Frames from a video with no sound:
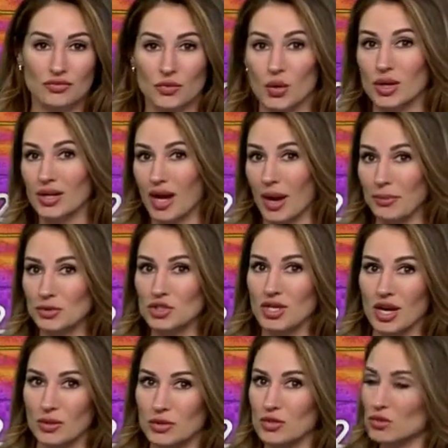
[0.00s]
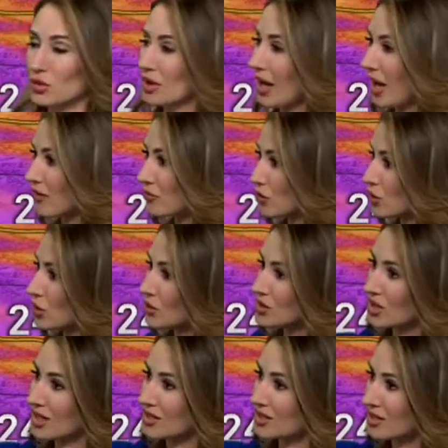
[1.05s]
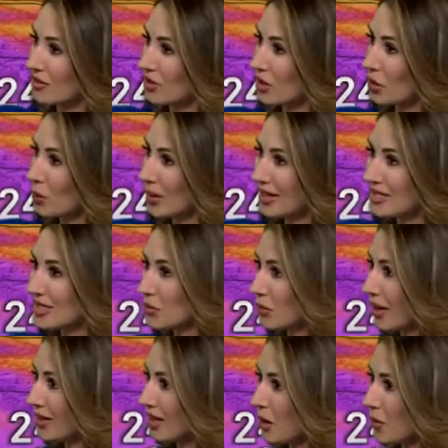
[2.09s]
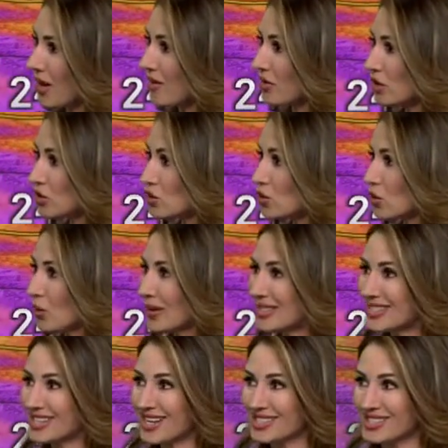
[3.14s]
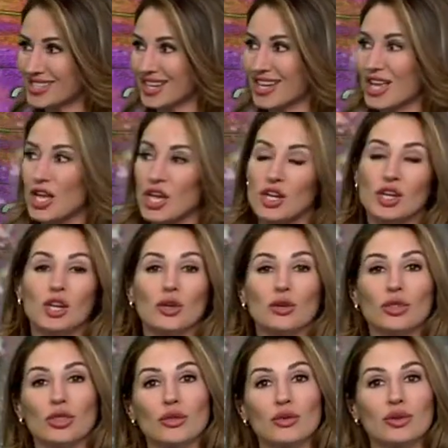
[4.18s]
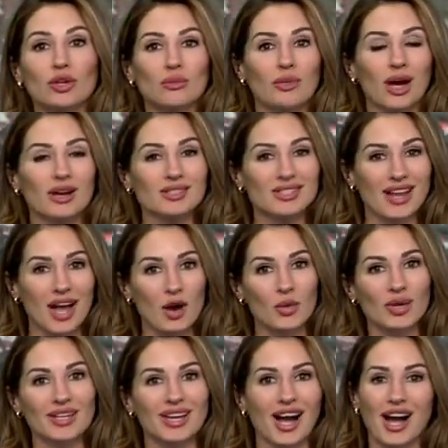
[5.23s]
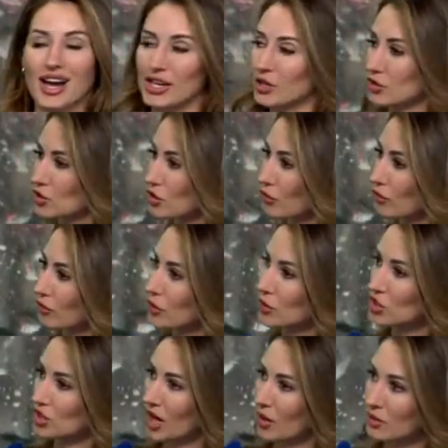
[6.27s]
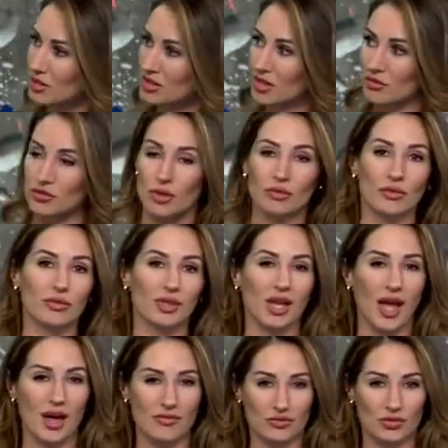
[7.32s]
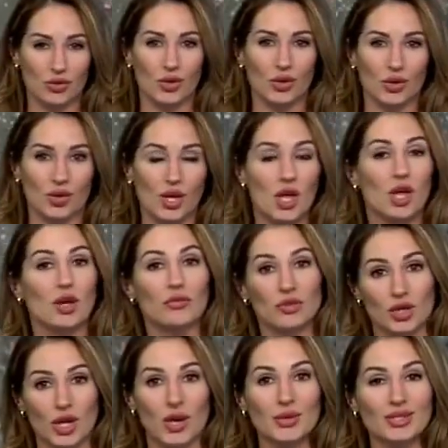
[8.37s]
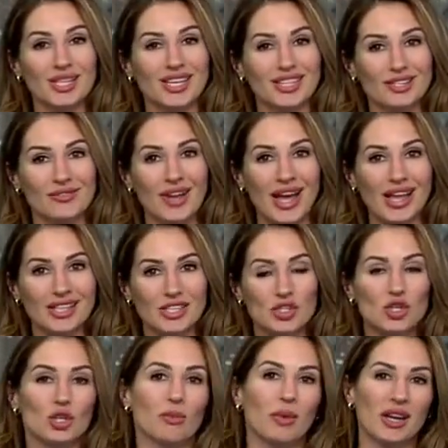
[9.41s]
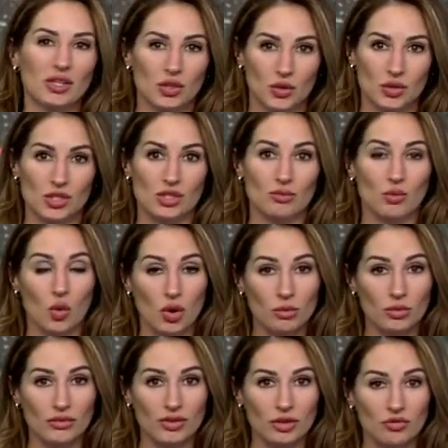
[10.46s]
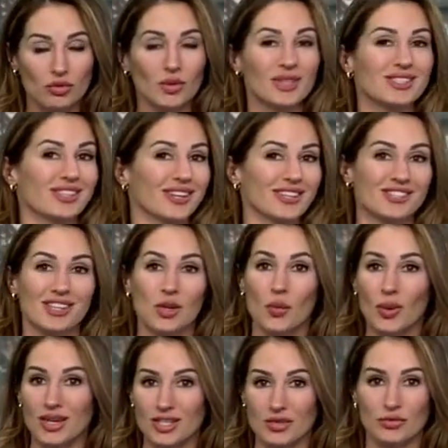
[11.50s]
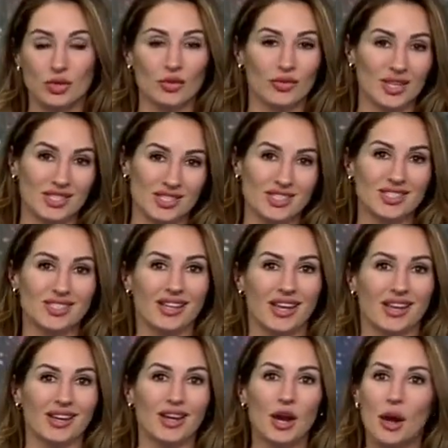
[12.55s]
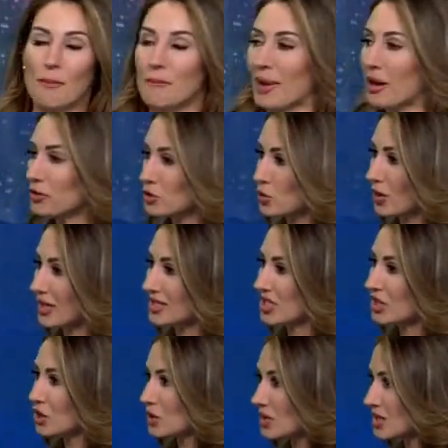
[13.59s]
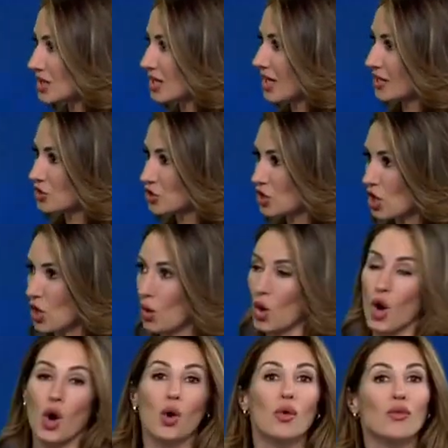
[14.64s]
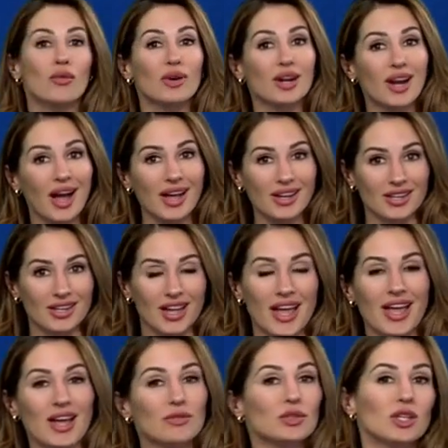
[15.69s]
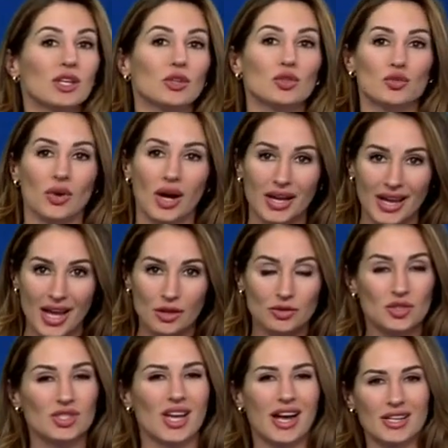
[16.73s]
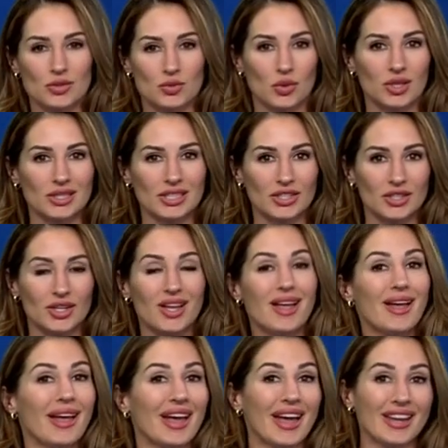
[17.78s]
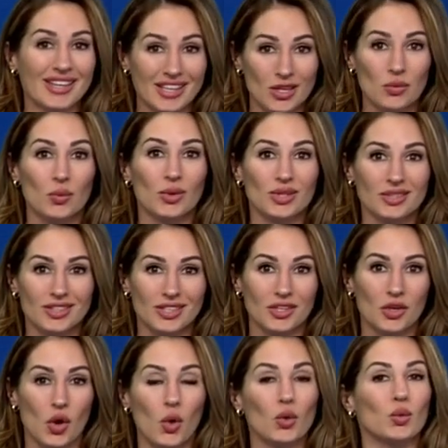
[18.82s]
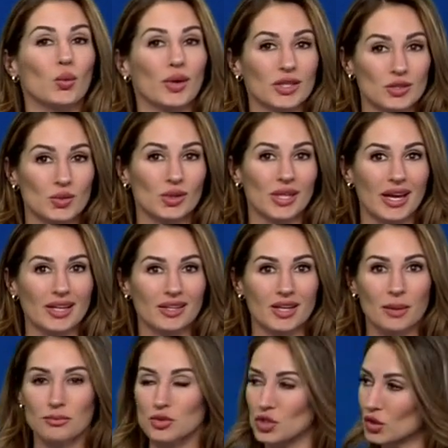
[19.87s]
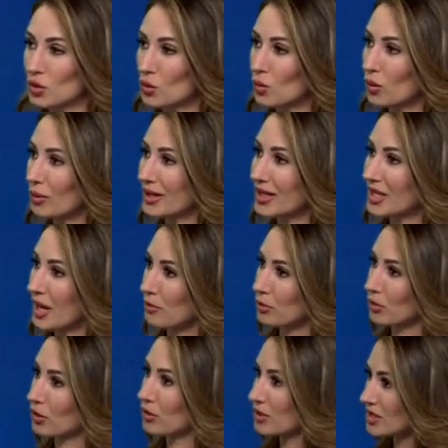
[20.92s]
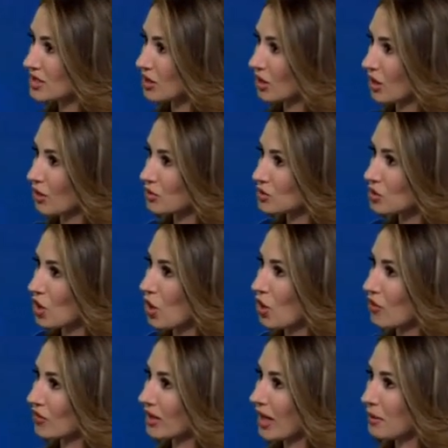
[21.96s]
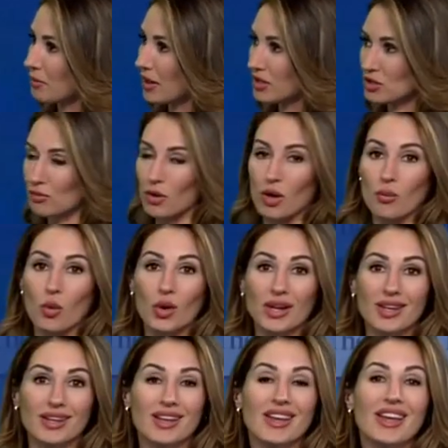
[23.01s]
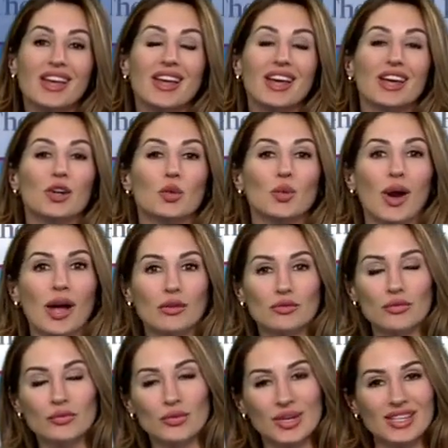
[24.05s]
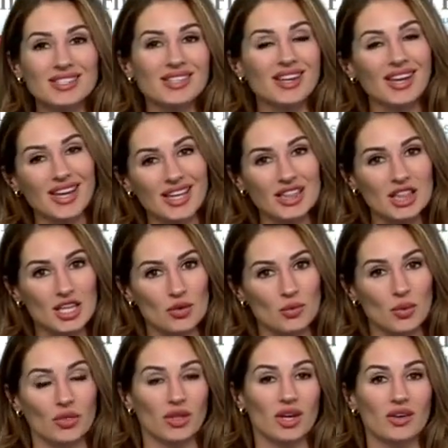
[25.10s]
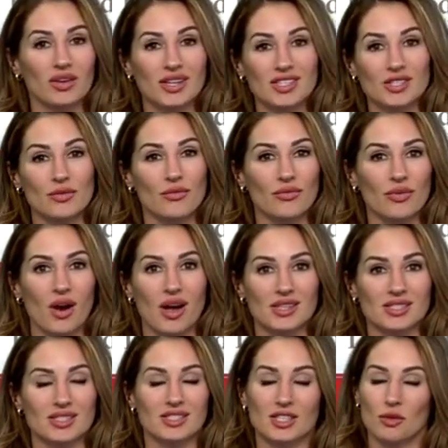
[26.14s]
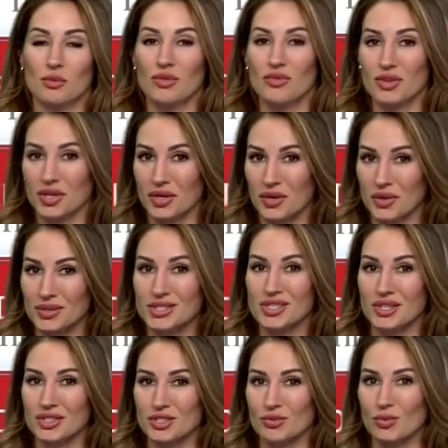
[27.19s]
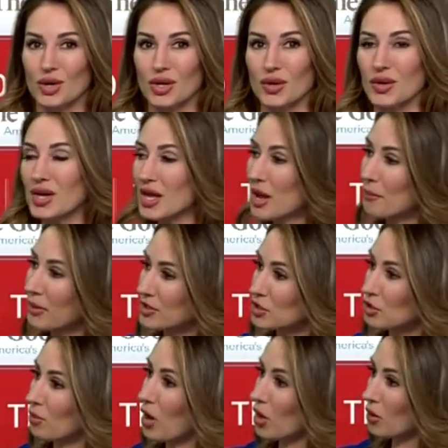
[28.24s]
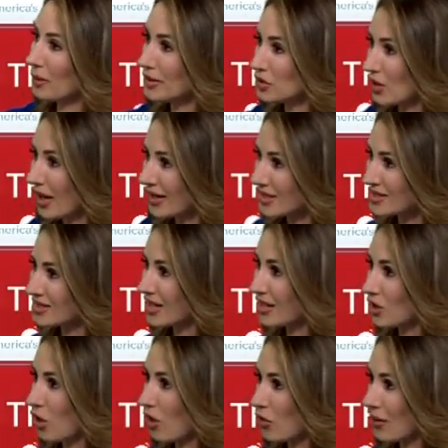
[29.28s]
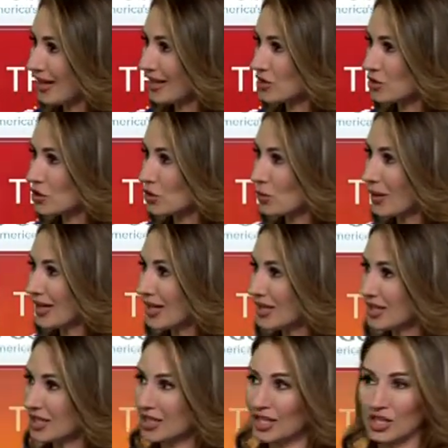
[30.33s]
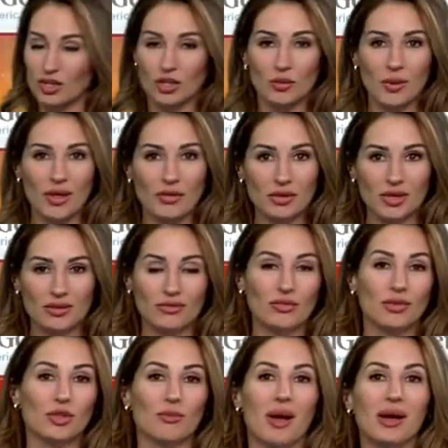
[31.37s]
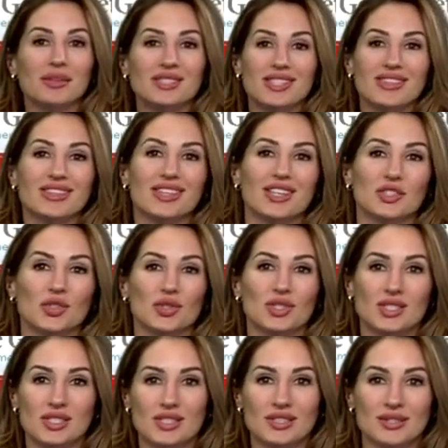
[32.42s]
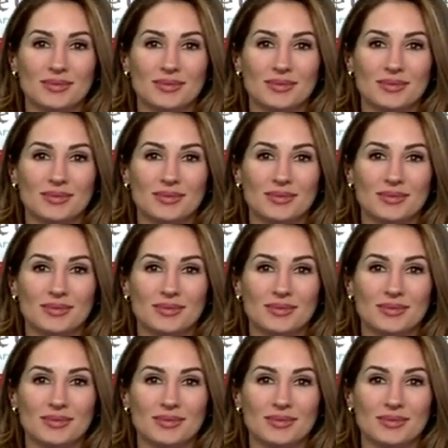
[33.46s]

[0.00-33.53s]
for a couple showers through the afternoon. It's going to stay very windy. Right now we have onshore winds gusting near 30 miles an hour and higher. So a few showers left over for the afternoon for the coast and inland valley. So you might notice some more moving through. It's going to stay windy for the rest of today. Mountains will continue to see that snow overnight. Everything will dry out. Skies will clear and it will get cold. Winds will lighten up too. We'll be in the upper 30s of the coast overnight by tomorrow morning and around freezing inland with areas of frost. It's going to be a very cold start tomorrow, but tomorrow will be dry and sunny all the way into the weekend, looking at good weather even for the mountains and the deserts.